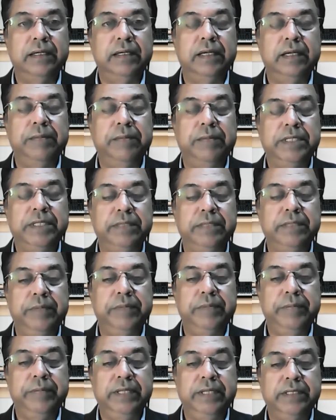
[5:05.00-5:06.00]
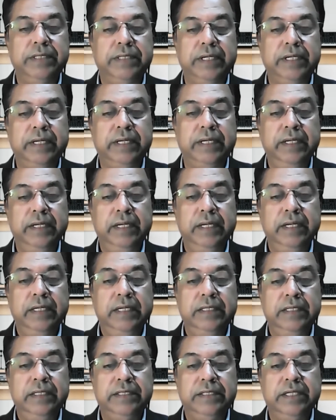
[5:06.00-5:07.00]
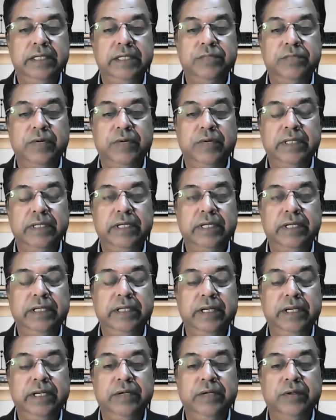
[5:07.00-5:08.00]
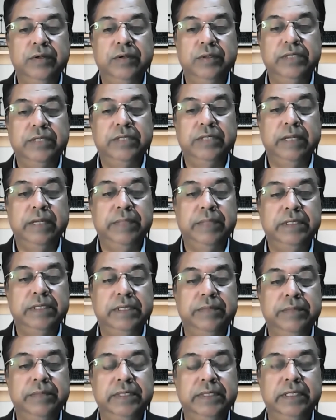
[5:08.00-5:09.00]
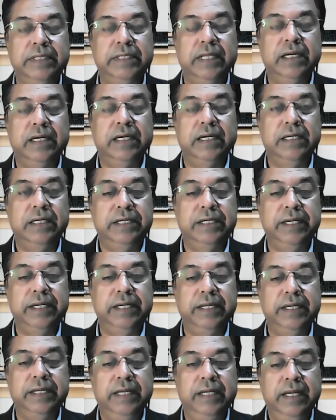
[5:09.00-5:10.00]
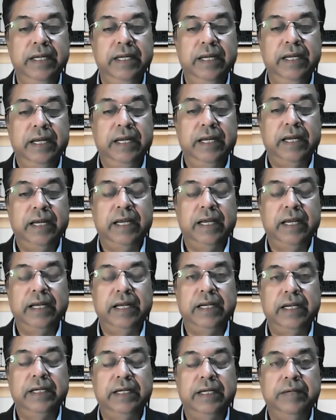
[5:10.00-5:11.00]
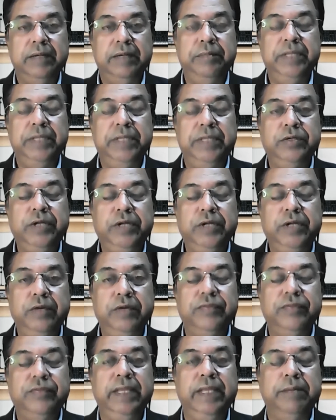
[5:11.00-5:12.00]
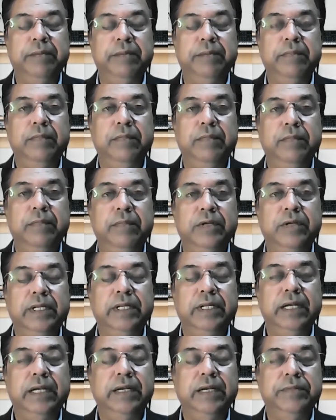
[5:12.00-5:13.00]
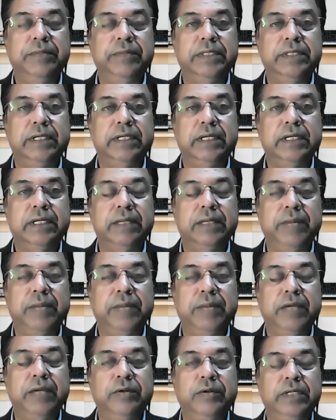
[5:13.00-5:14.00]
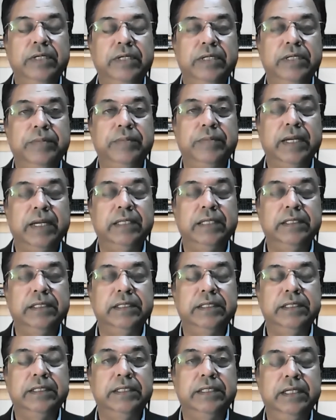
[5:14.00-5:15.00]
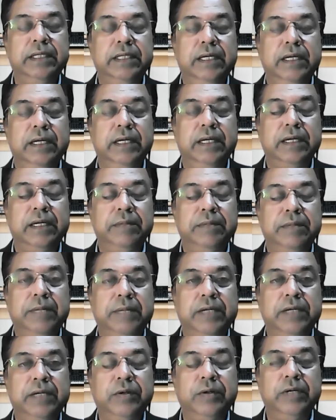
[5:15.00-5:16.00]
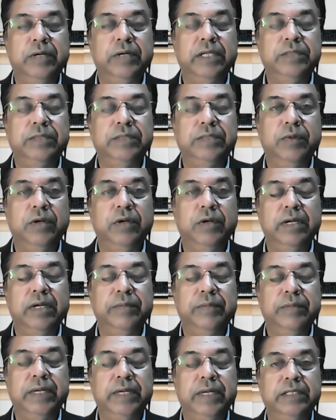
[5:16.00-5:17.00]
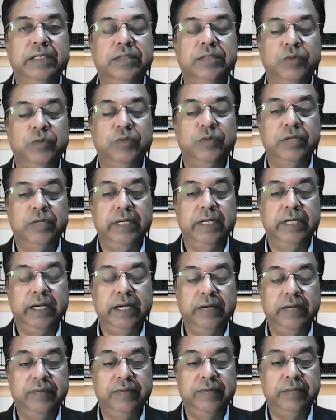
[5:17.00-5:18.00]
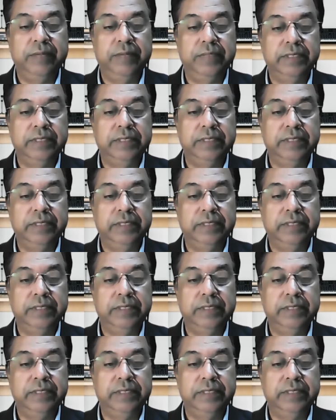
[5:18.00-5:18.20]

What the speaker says: MSME Ministry, 6.33 crores MSMEs in the country. And majority of them, more than 90%, are micro enterprises. Micro and small comprises more than 95%.